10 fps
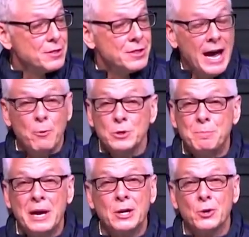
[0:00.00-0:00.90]
that was
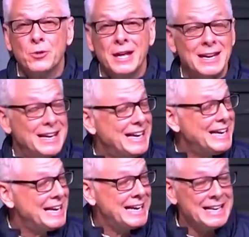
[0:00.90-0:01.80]
better than
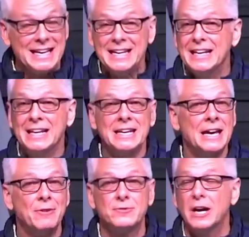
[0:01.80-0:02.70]
any
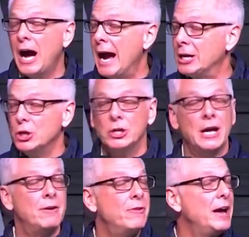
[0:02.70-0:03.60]
gift I could
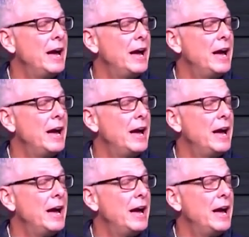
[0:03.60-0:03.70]
have